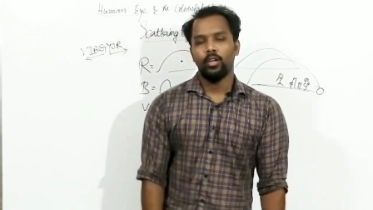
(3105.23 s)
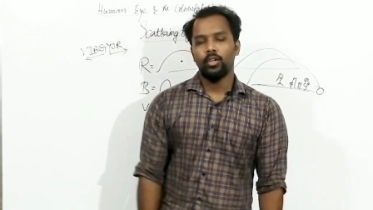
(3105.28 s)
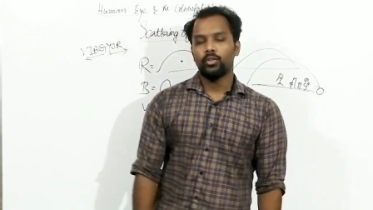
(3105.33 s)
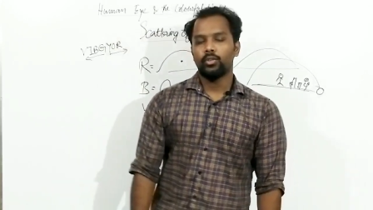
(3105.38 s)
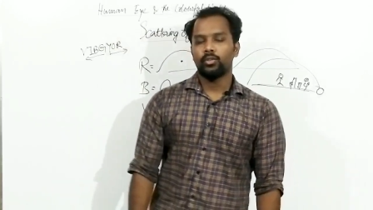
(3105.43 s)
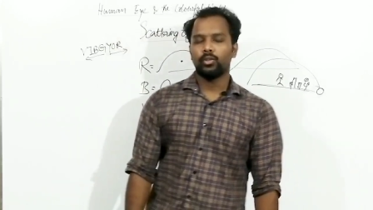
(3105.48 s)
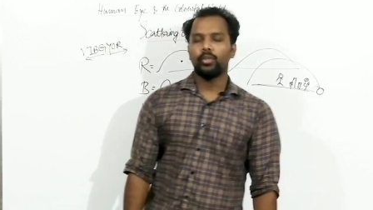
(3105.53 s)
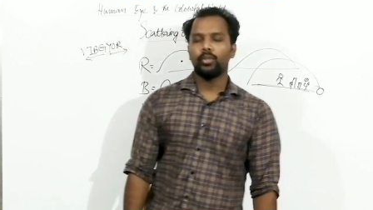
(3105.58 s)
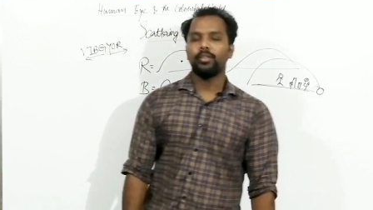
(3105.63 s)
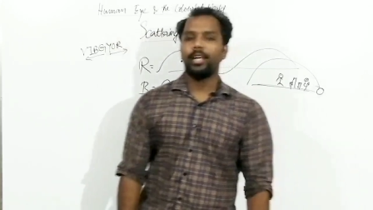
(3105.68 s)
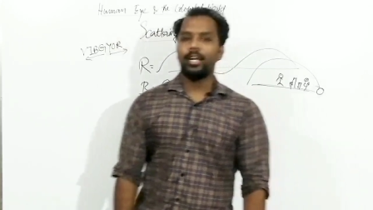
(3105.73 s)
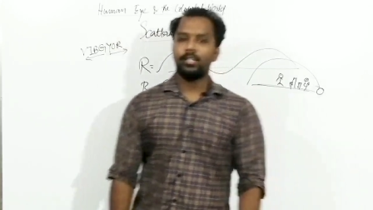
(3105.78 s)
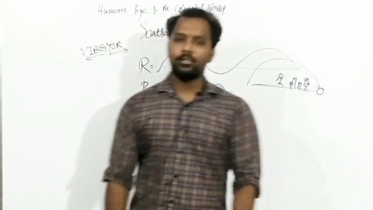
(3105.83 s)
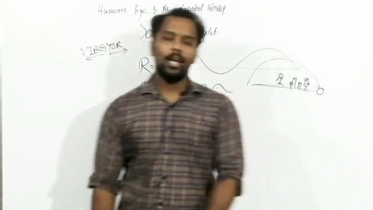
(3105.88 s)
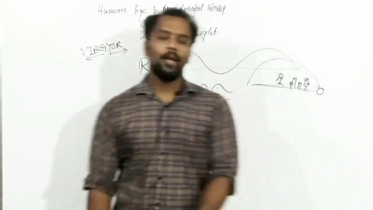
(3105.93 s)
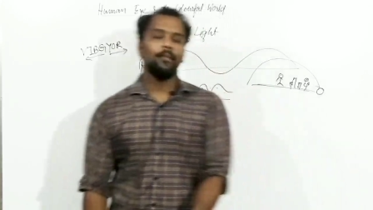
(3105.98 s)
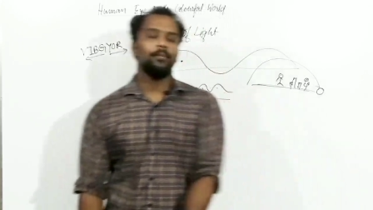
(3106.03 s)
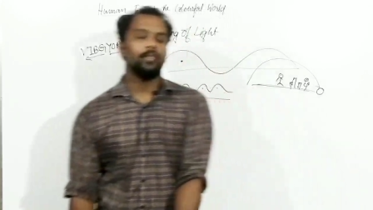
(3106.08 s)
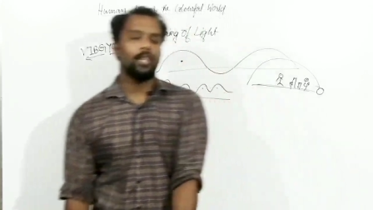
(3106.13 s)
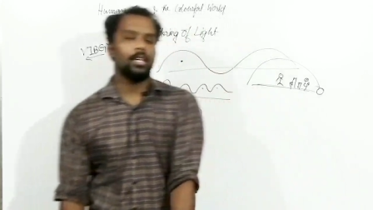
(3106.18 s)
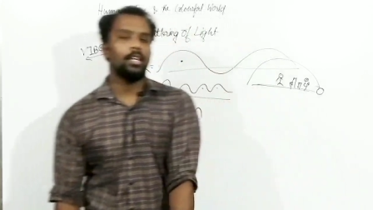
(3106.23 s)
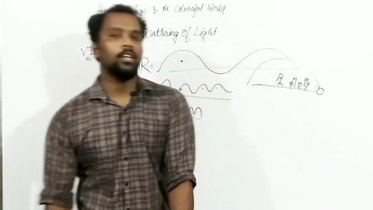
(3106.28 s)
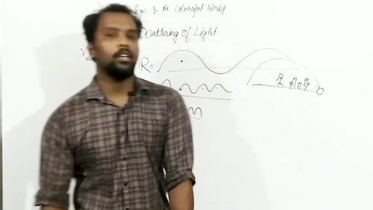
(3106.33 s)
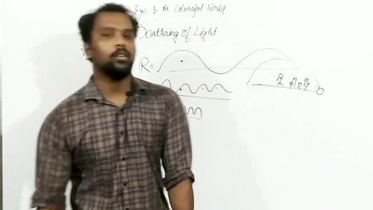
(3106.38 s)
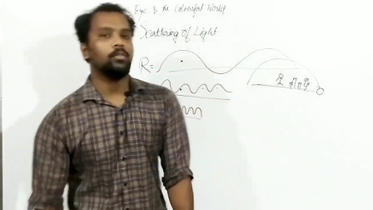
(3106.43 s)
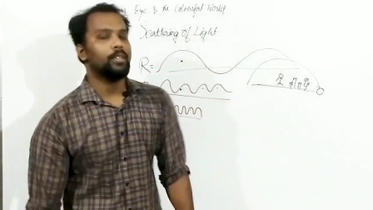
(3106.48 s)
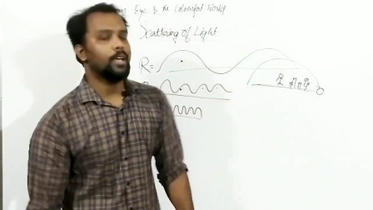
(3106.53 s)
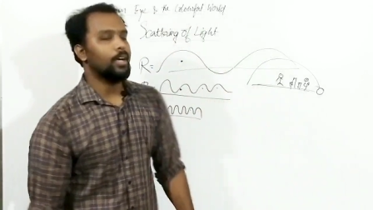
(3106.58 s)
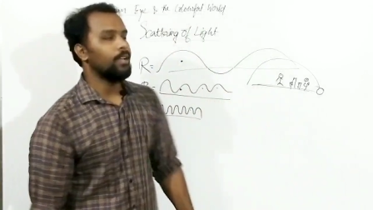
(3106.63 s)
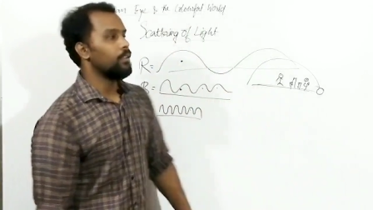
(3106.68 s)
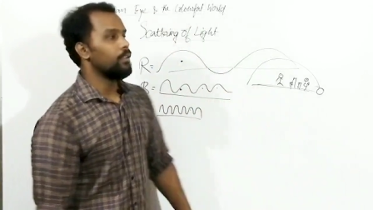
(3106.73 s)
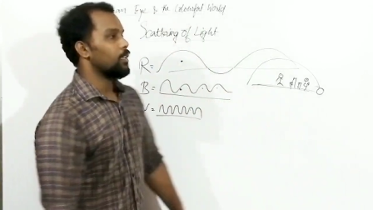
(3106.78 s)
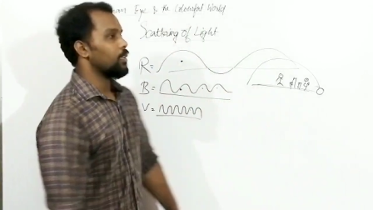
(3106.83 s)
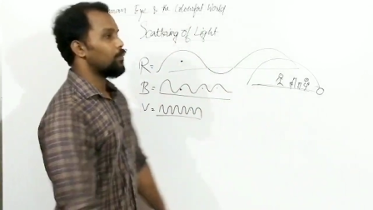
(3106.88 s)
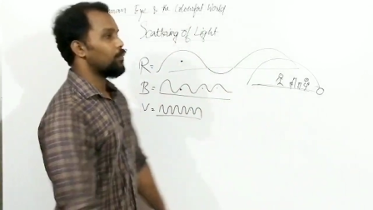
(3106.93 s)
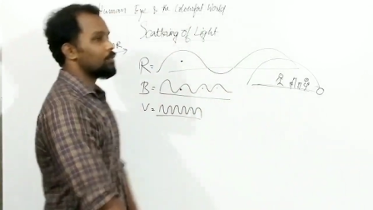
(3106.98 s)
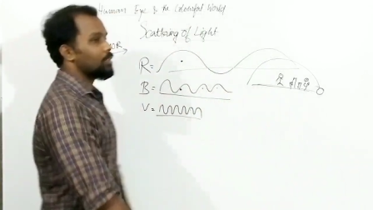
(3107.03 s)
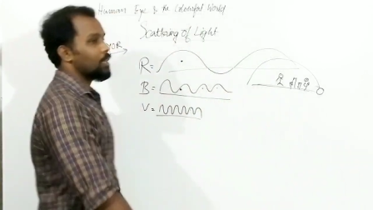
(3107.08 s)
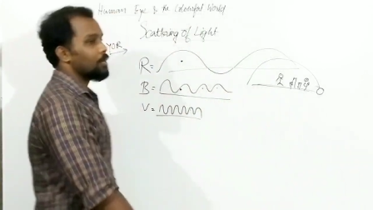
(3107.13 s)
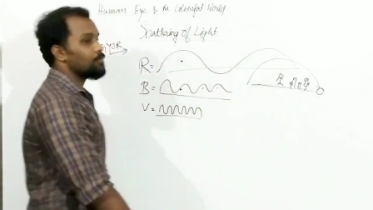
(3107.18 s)
So that's why I am telling you that if
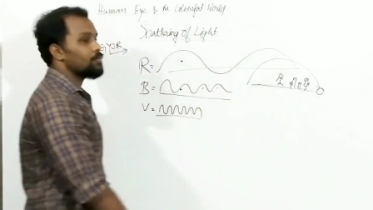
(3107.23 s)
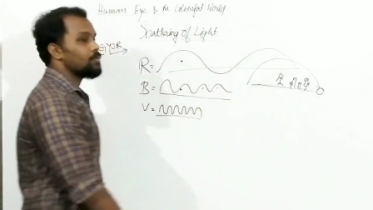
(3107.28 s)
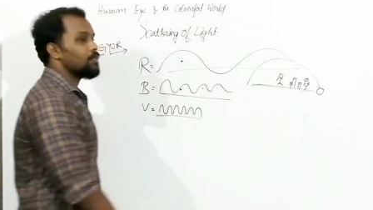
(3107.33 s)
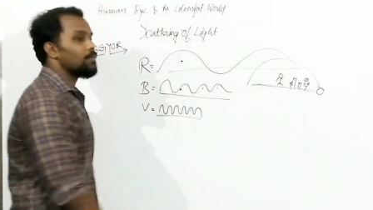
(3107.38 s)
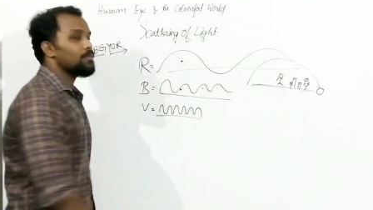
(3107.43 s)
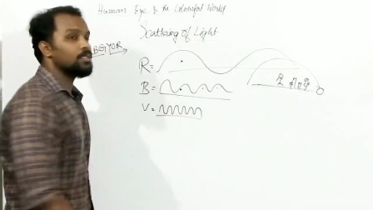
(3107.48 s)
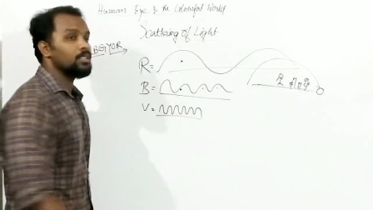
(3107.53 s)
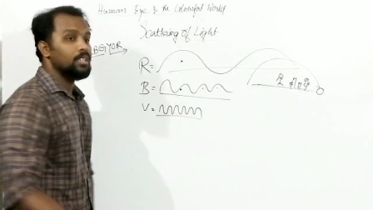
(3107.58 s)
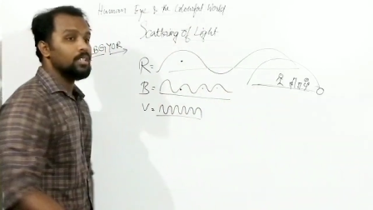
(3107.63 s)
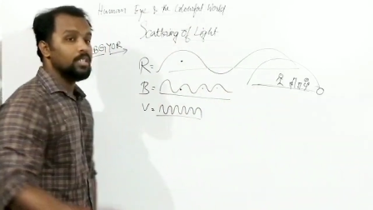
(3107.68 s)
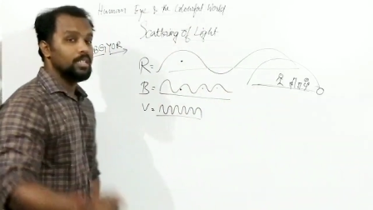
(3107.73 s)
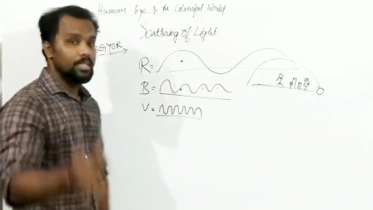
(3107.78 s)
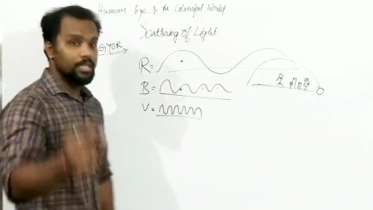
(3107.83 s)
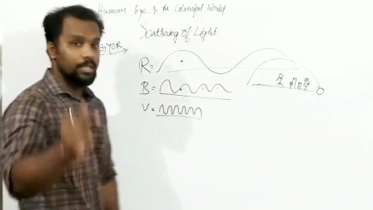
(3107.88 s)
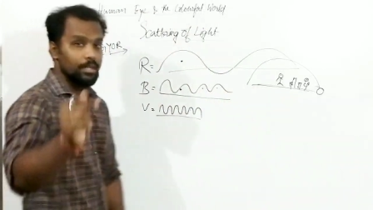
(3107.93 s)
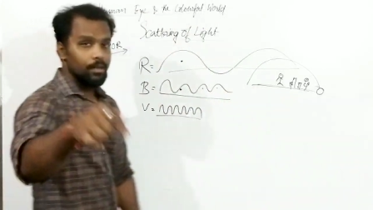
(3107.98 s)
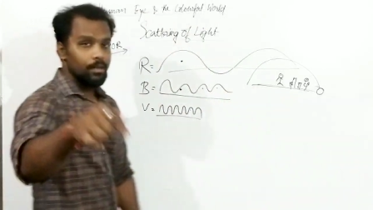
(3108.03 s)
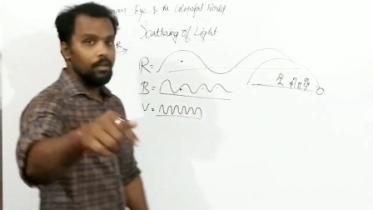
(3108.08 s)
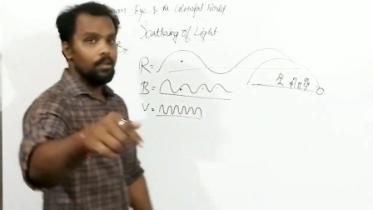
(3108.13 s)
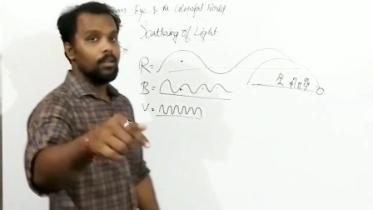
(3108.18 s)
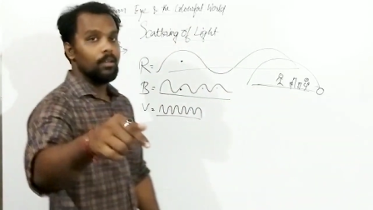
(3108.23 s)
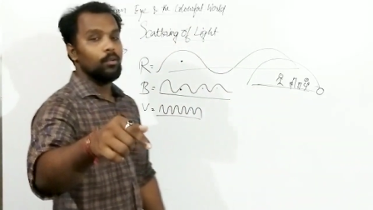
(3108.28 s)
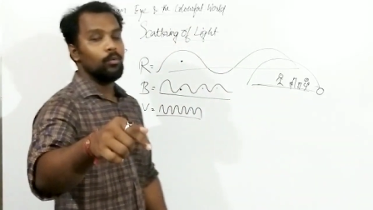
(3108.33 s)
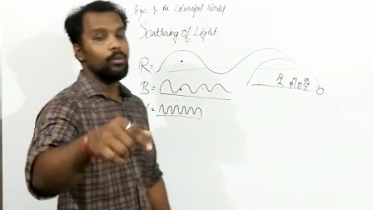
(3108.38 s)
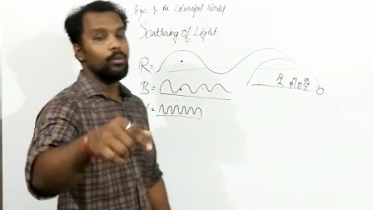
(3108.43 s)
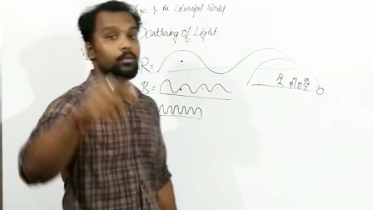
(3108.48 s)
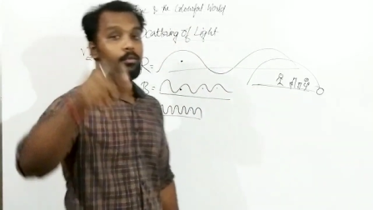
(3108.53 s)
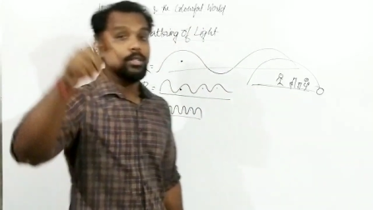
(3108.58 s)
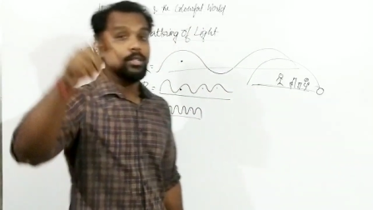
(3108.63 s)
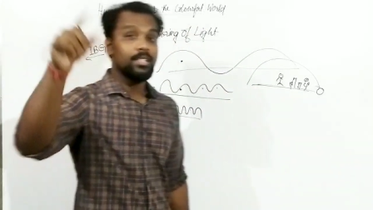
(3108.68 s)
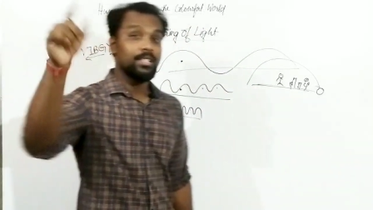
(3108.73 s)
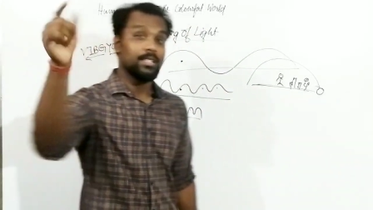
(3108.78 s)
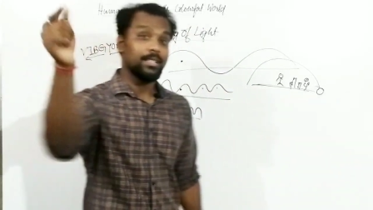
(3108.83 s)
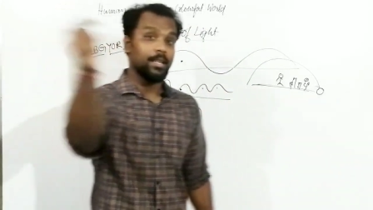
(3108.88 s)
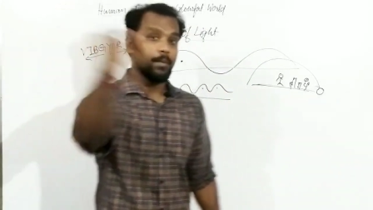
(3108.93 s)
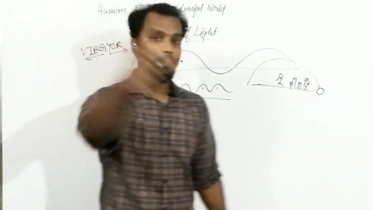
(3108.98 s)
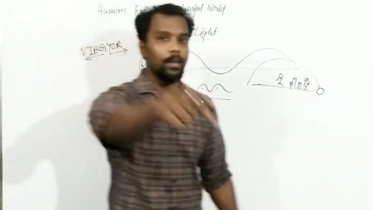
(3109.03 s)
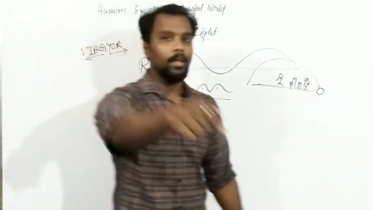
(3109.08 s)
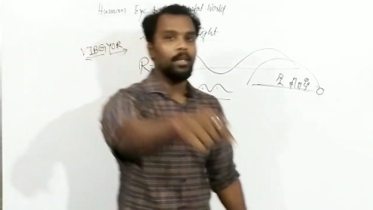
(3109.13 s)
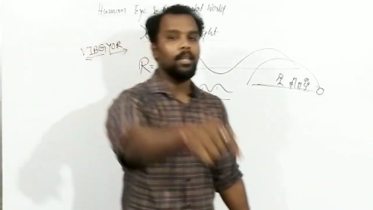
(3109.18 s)
you have here with
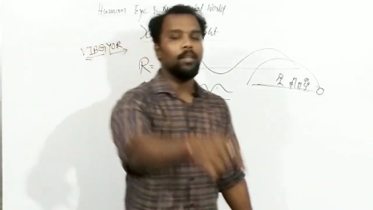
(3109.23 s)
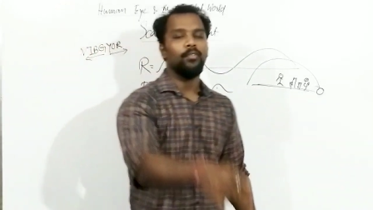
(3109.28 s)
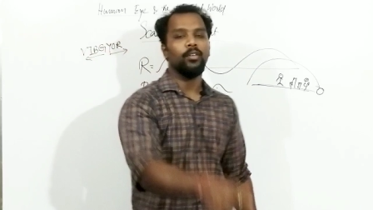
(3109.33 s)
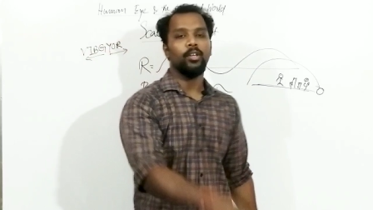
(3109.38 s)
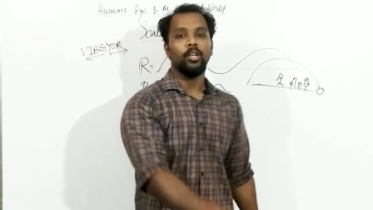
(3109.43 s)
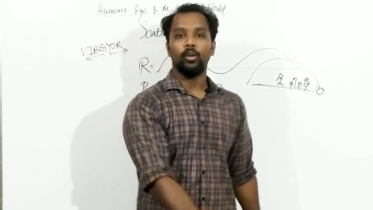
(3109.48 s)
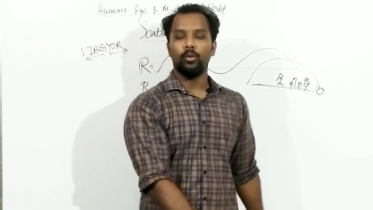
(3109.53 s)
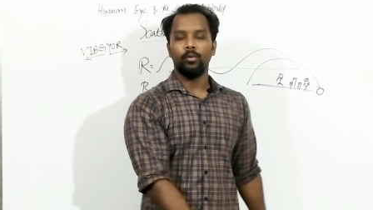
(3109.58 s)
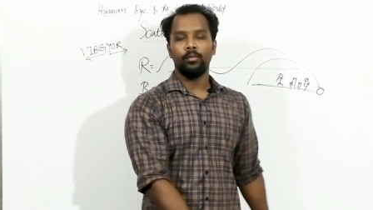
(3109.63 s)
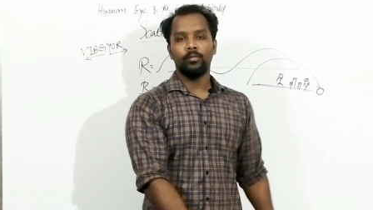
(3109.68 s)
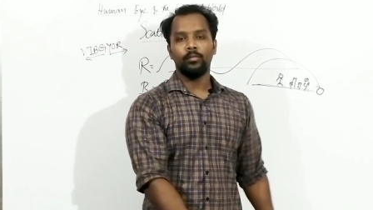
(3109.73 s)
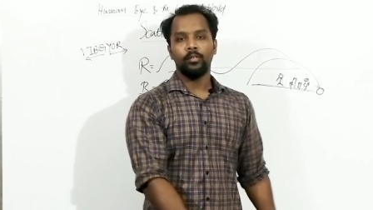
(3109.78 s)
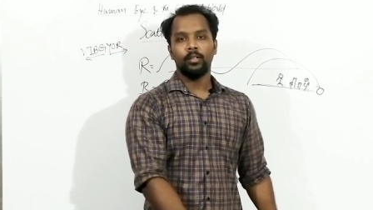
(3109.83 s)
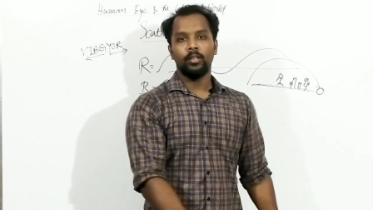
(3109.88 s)
skipping the video,